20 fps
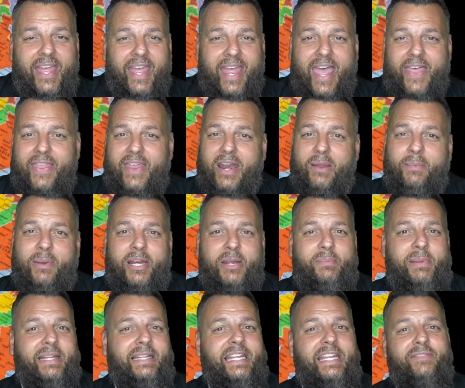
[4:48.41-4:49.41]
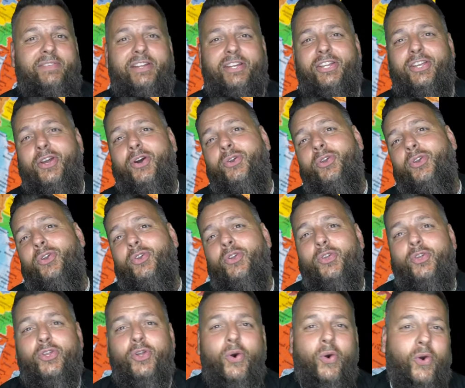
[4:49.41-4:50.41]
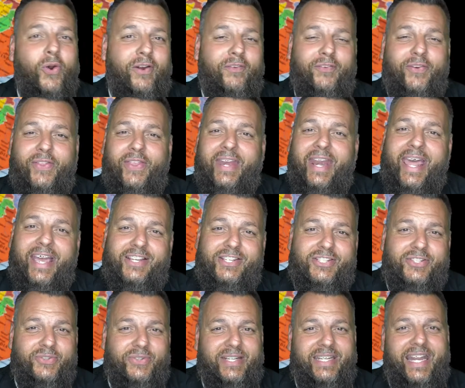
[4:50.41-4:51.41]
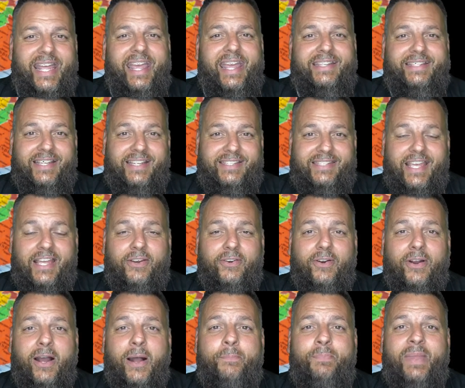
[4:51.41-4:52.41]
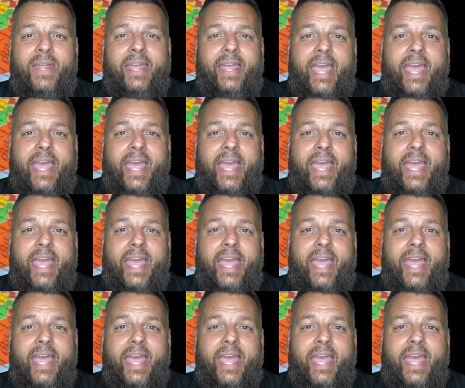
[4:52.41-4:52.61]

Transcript: And then I'm going to be leaving to go to New York for the next 3 days, etc.